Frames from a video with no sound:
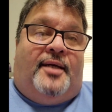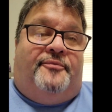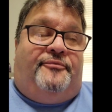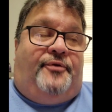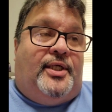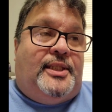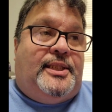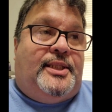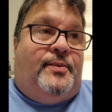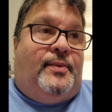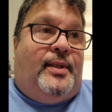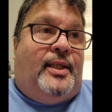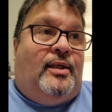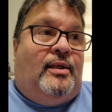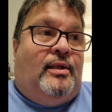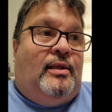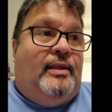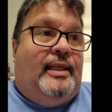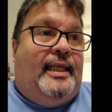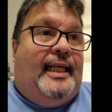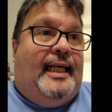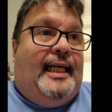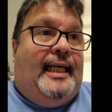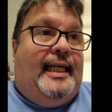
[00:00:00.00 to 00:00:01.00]
First of
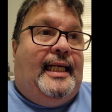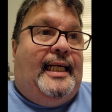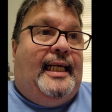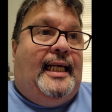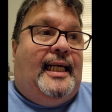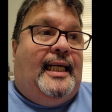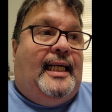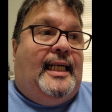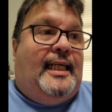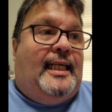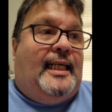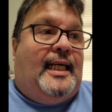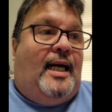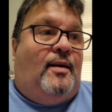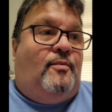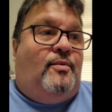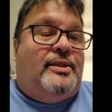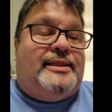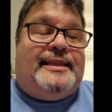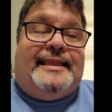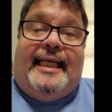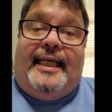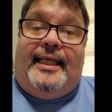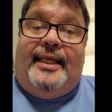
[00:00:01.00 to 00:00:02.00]
all, I
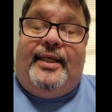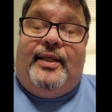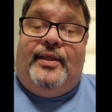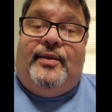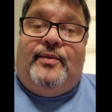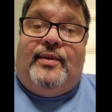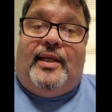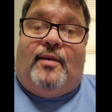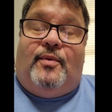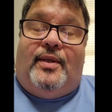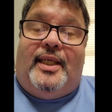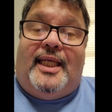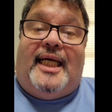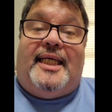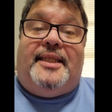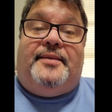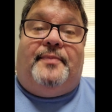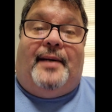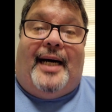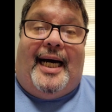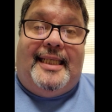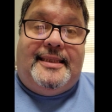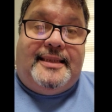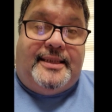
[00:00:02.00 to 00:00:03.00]
will tell you, I will
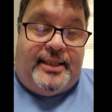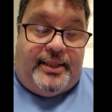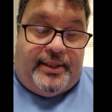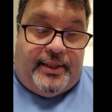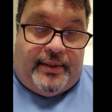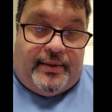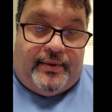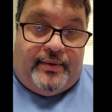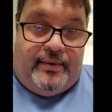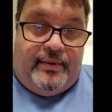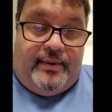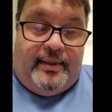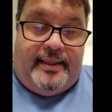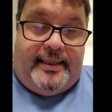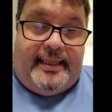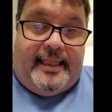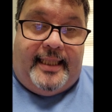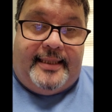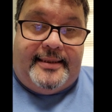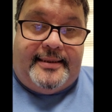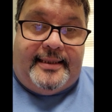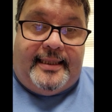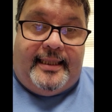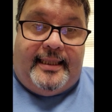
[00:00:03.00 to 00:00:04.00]
advise you
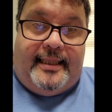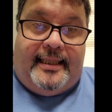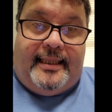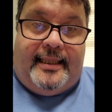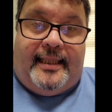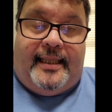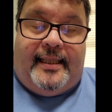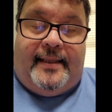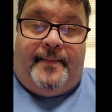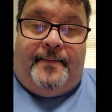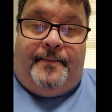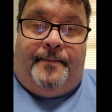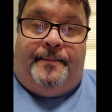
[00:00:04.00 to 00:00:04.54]
that